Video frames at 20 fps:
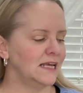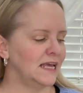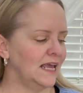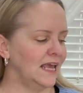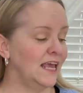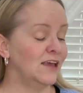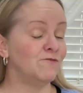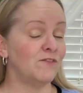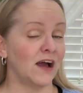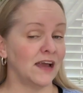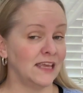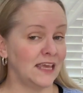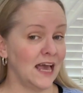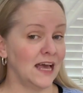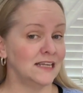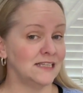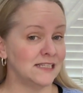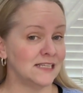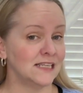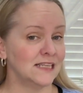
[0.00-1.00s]
If I
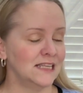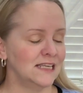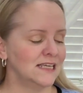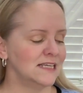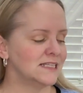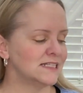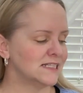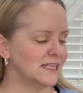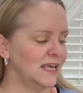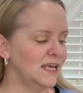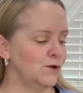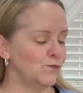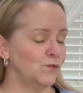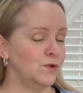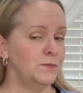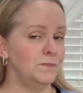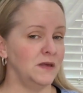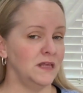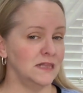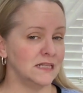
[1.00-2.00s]
get to this, it
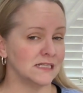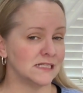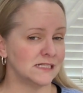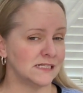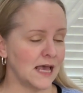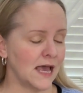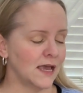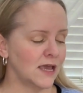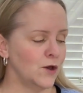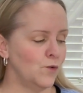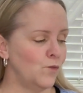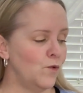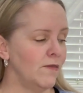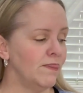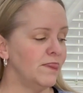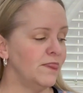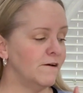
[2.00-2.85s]
would be the second one.